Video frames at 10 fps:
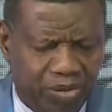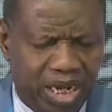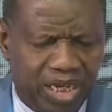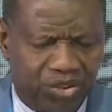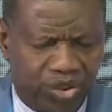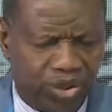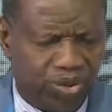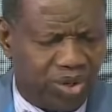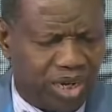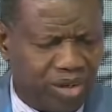made
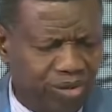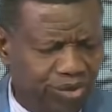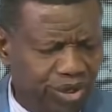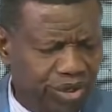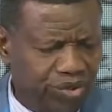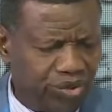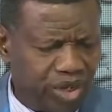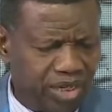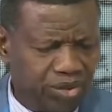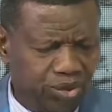children of
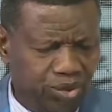Israel